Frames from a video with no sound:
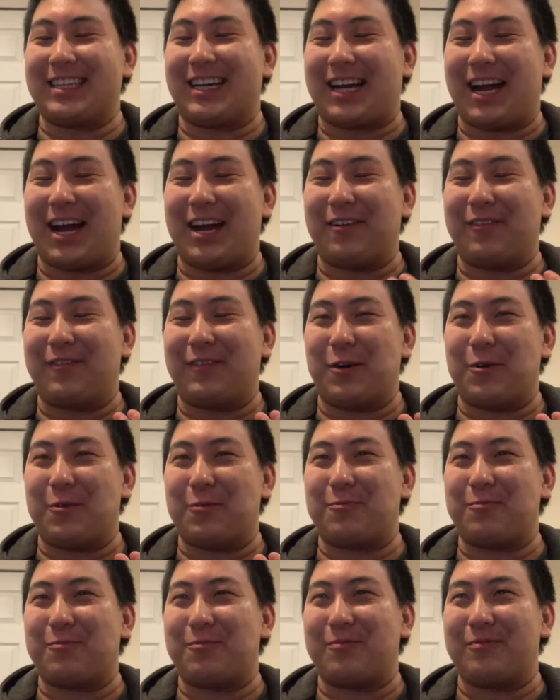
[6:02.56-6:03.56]
kind of
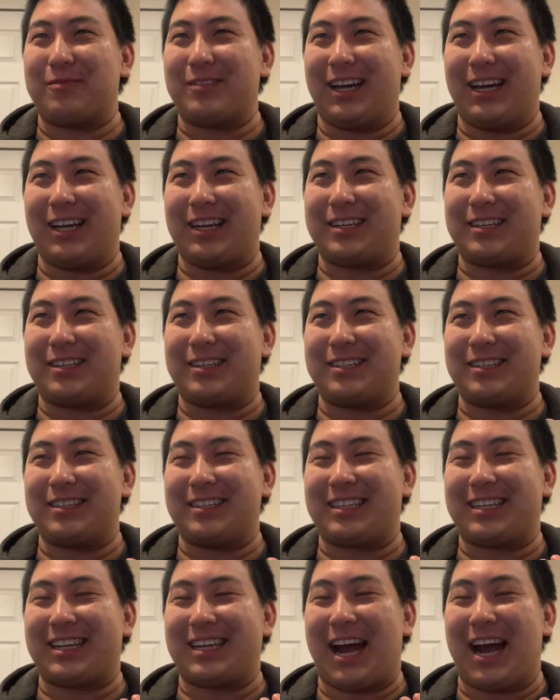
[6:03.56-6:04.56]
felt like,
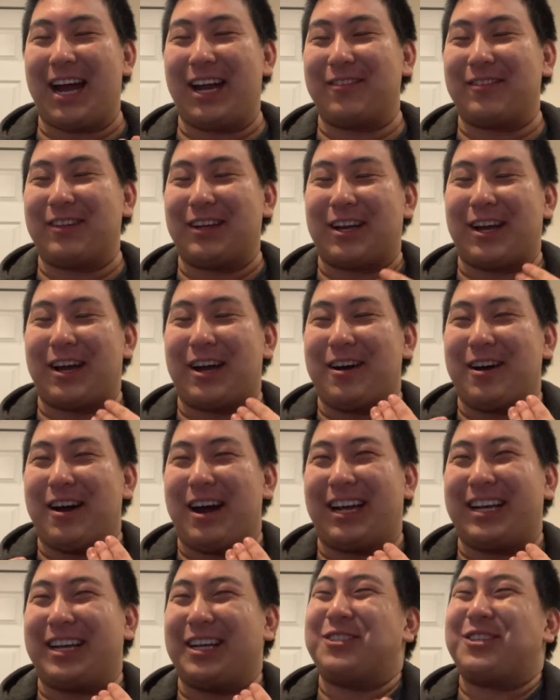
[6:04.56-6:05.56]

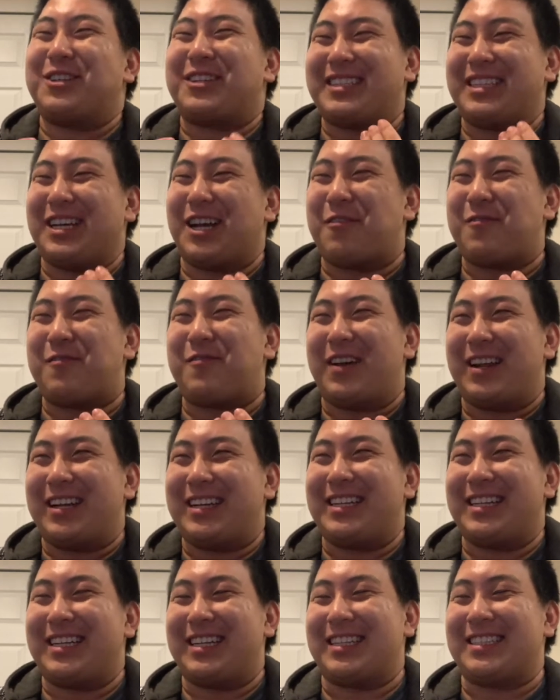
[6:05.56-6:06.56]
I guess you could say
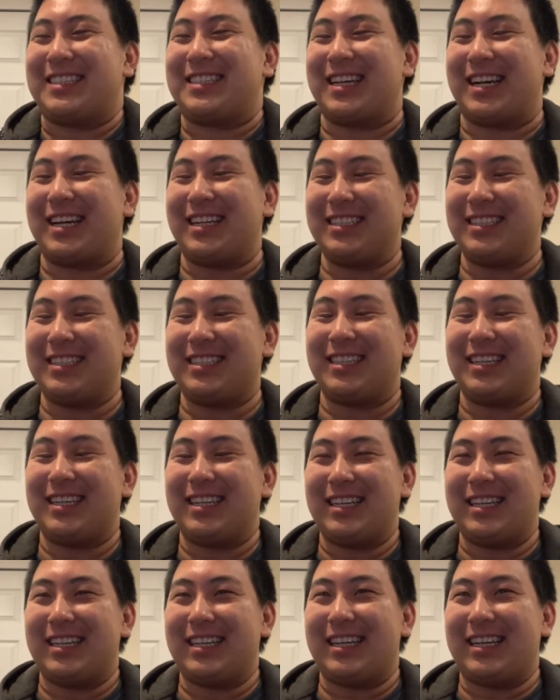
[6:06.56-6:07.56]
offended in a sense,
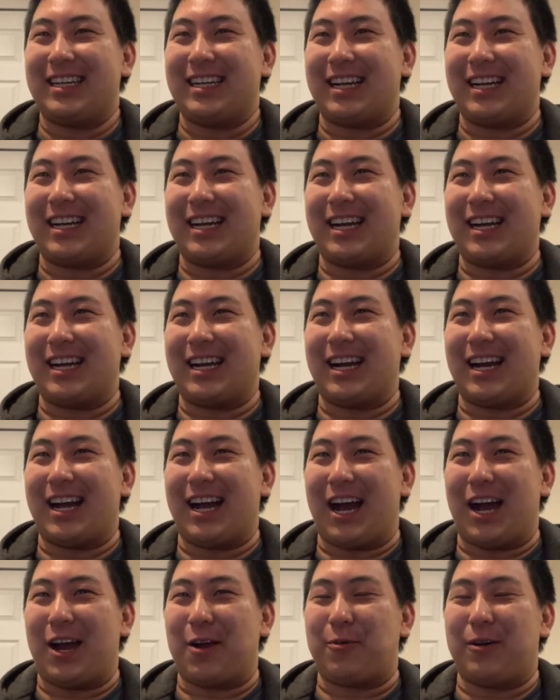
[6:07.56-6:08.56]

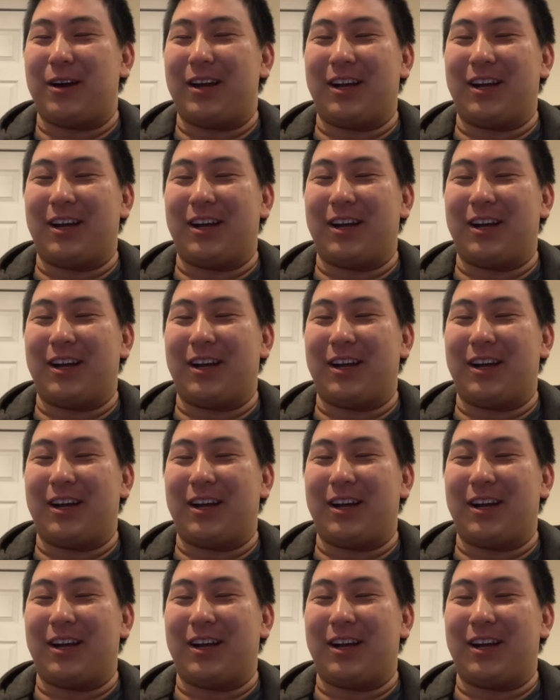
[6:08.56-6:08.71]
I went